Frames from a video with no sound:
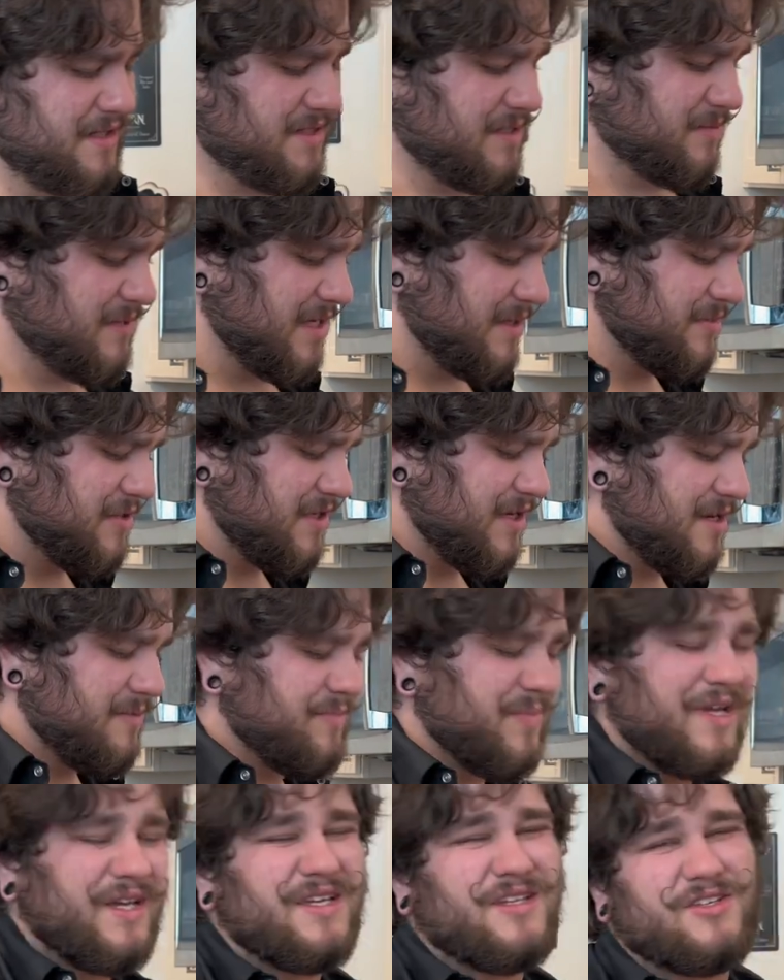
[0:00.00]
sometimes you gotta
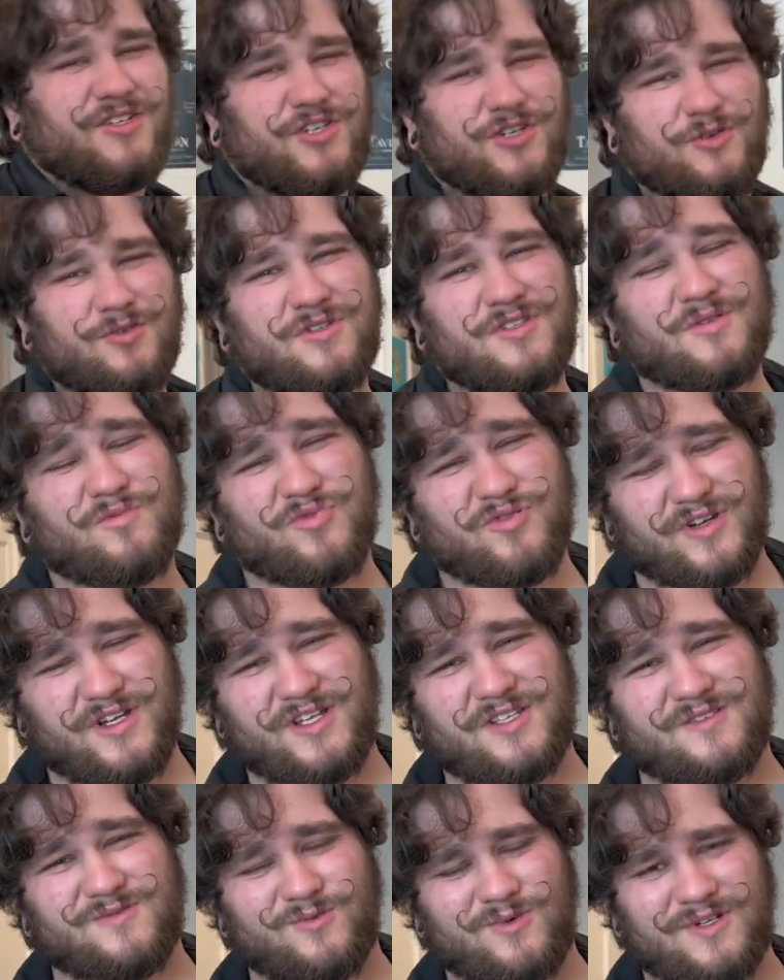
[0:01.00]
pick and choose the
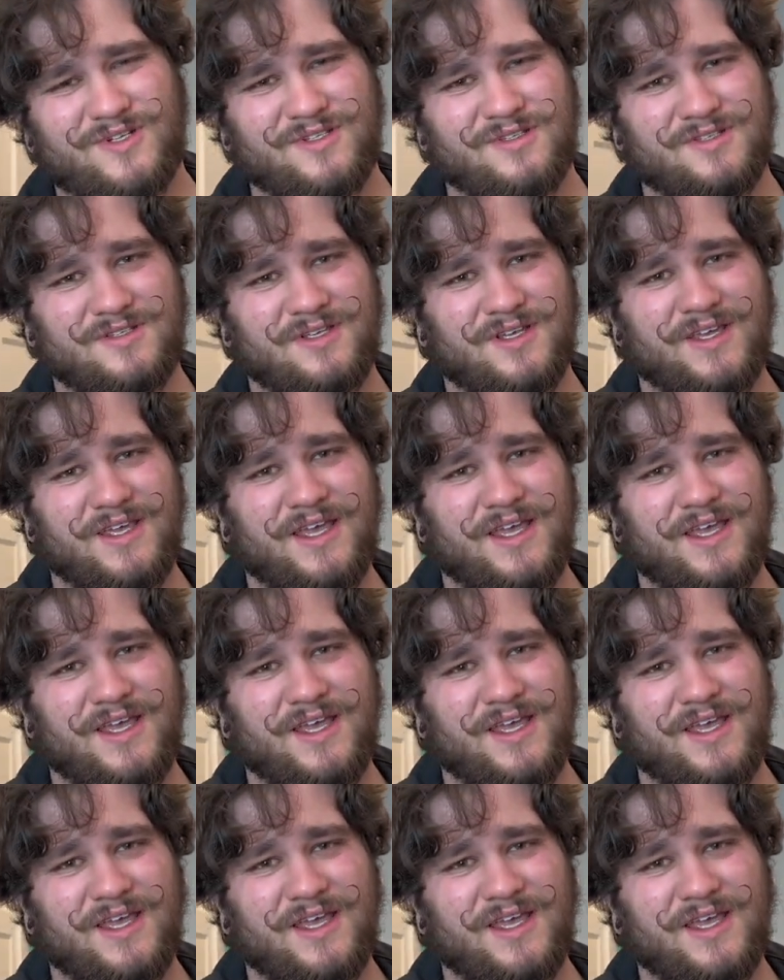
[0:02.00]
prettiest ones.